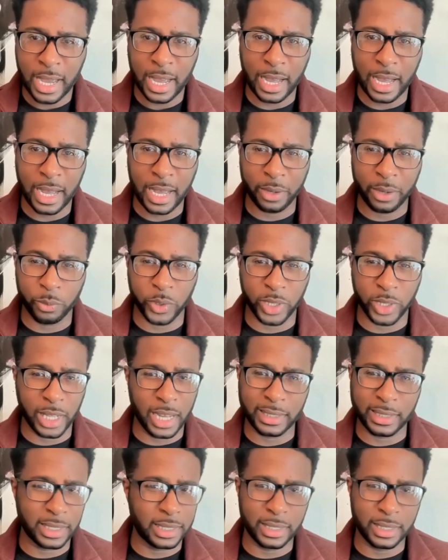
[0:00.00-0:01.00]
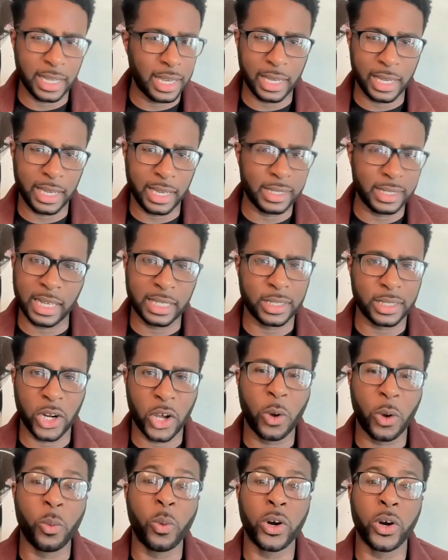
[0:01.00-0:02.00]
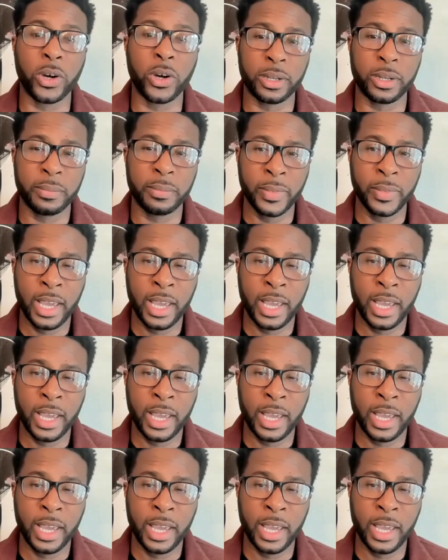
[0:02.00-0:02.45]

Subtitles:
and realized that it doesn't all work.